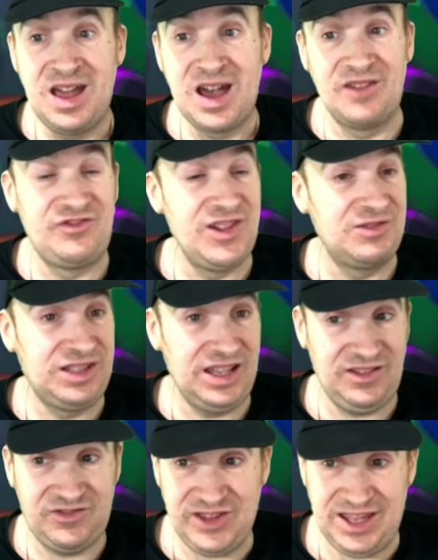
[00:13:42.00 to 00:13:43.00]
of
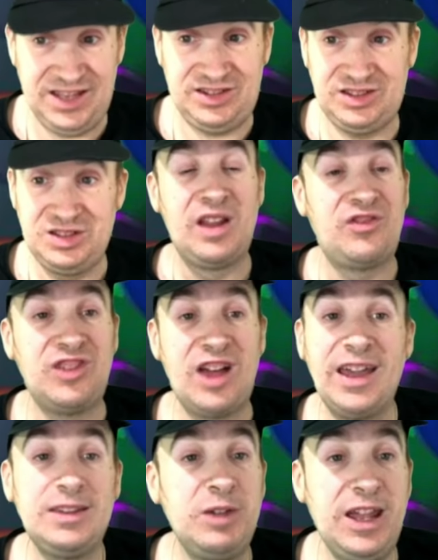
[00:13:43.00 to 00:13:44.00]
15 feet, and a
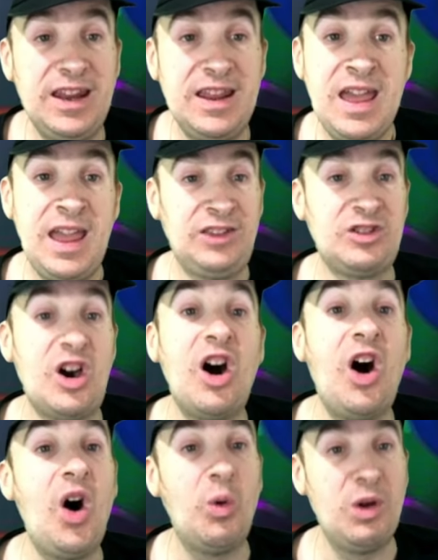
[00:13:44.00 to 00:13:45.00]
fly speed is
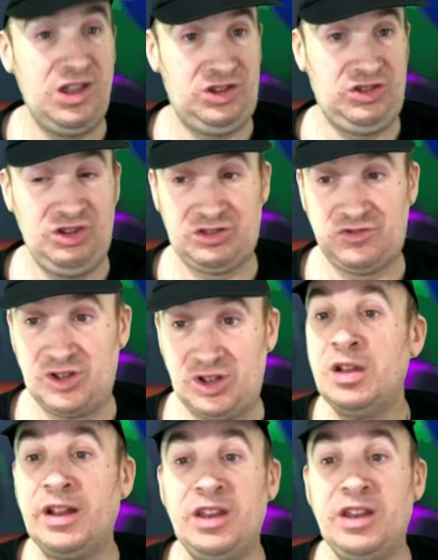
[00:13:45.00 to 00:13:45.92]
always useful. You